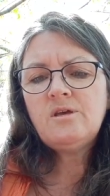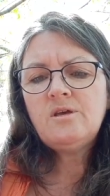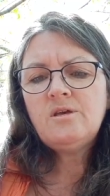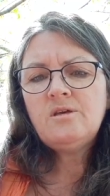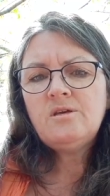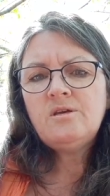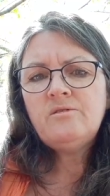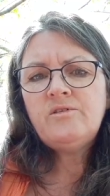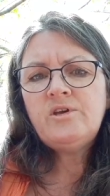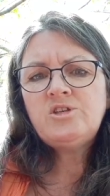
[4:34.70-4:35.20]

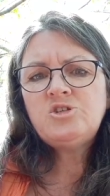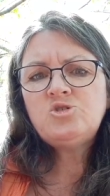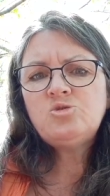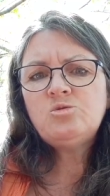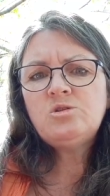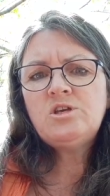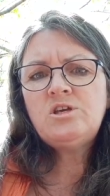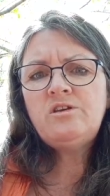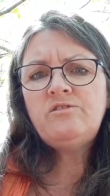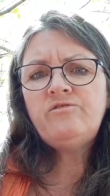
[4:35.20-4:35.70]

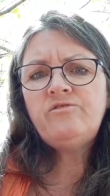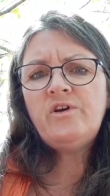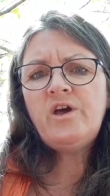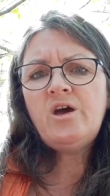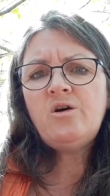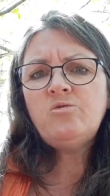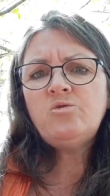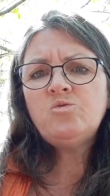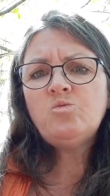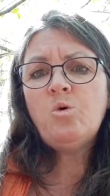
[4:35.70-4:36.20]
Eventually, he
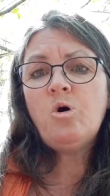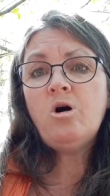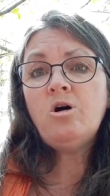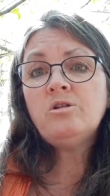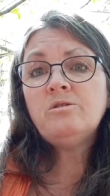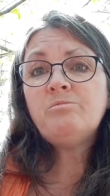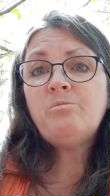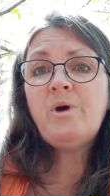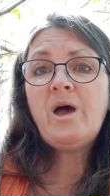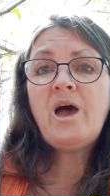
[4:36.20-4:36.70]
found Walt
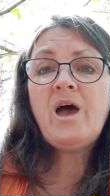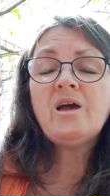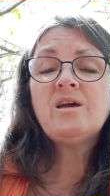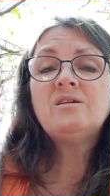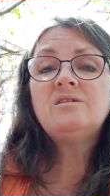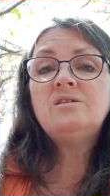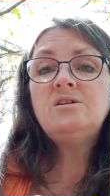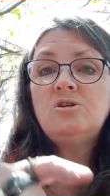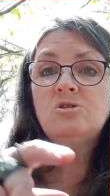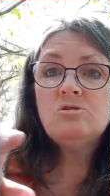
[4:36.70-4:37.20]
back
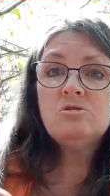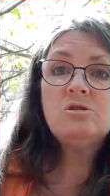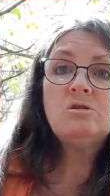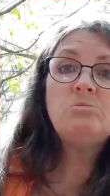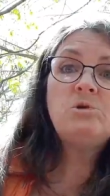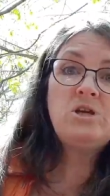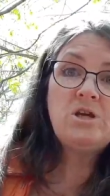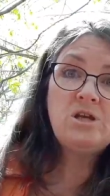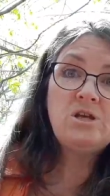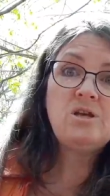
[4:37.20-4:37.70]
near the
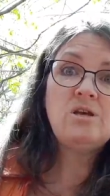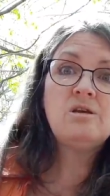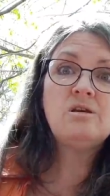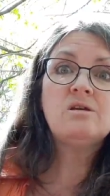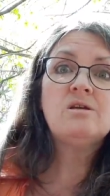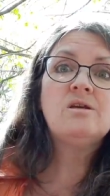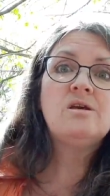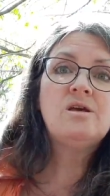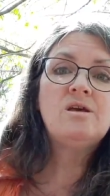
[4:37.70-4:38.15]
beginning